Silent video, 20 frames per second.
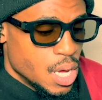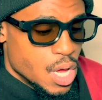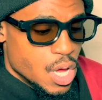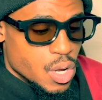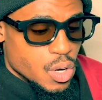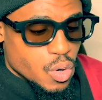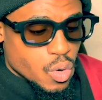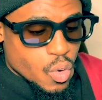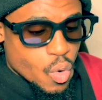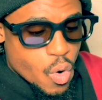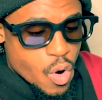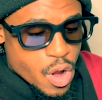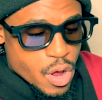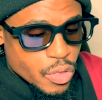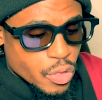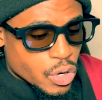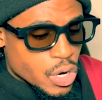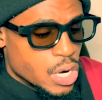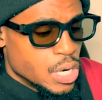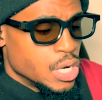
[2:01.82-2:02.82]

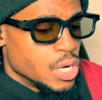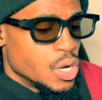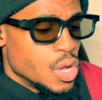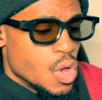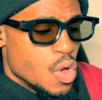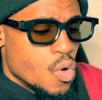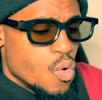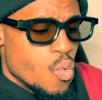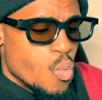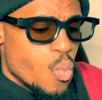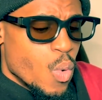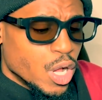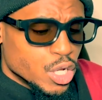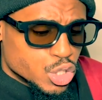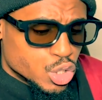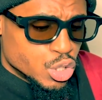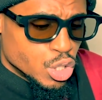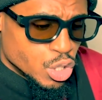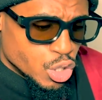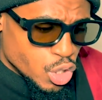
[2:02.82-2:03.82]
Northern and
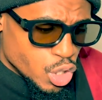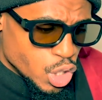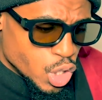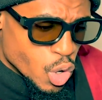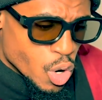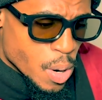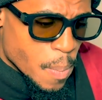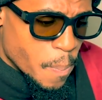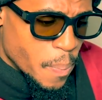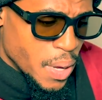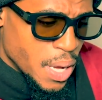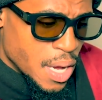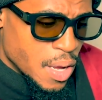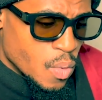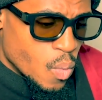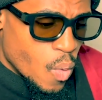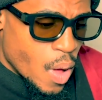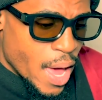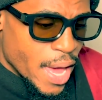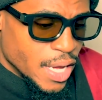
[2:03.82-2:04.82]
Western European
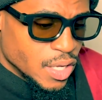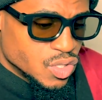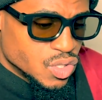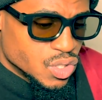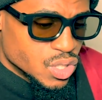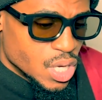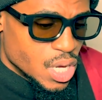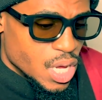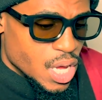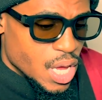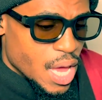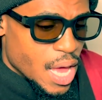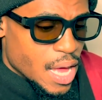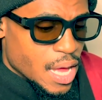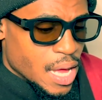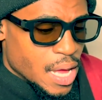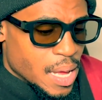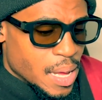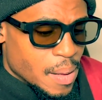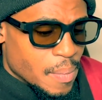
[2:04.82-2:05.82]
whites
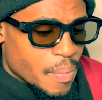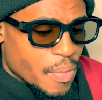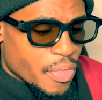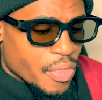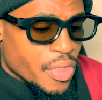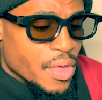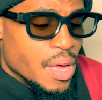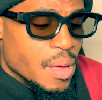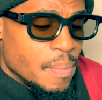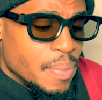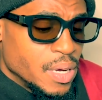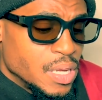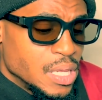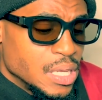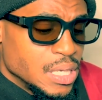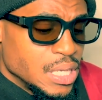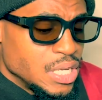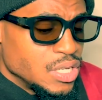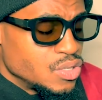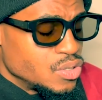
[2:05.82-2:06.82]
the
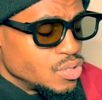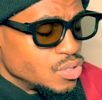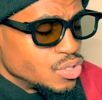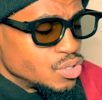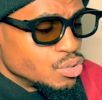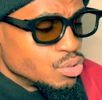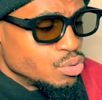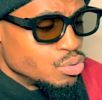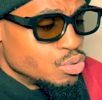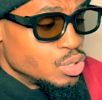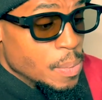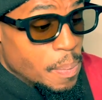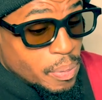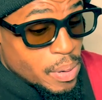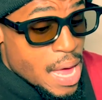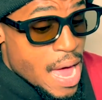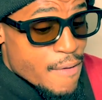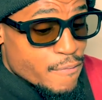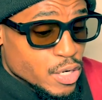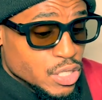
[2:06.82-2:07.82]
ability to
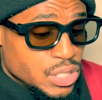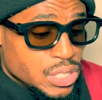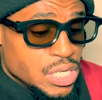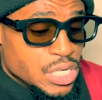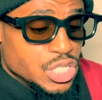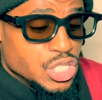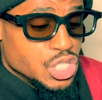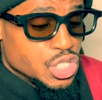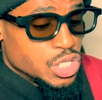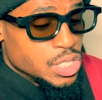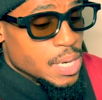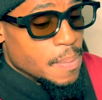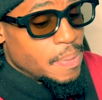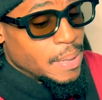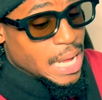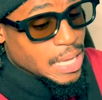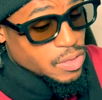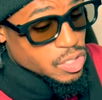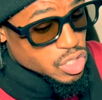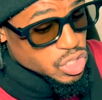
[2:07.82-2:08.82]
apply for citizenship, and
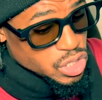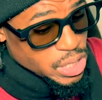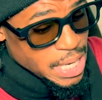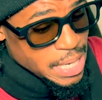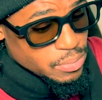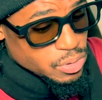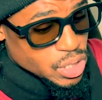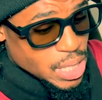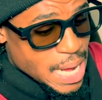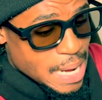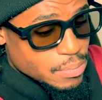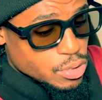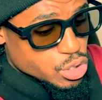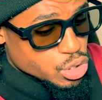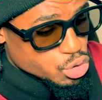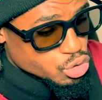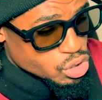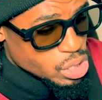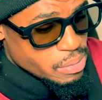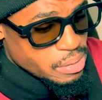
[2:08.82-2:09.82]
at the same time
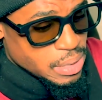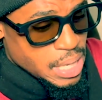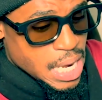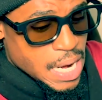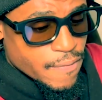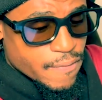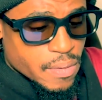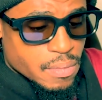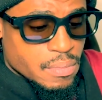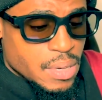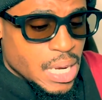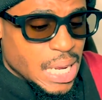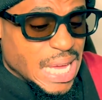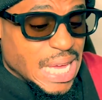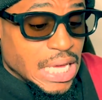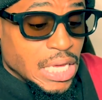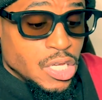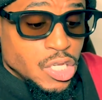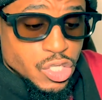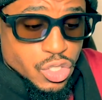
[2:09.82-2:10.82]
discriminated for many
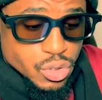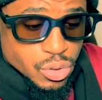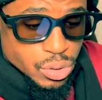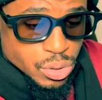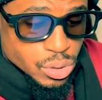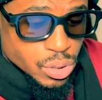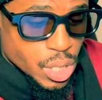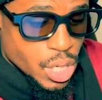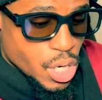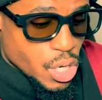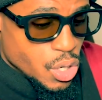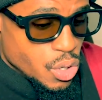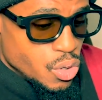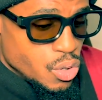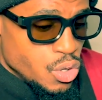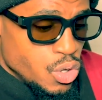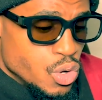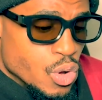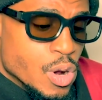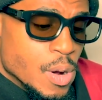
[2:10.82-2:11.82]
Eastern
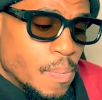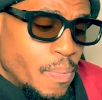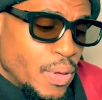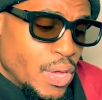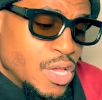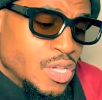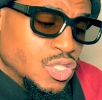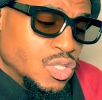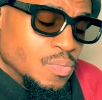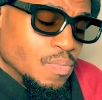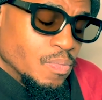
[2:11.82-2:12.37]
European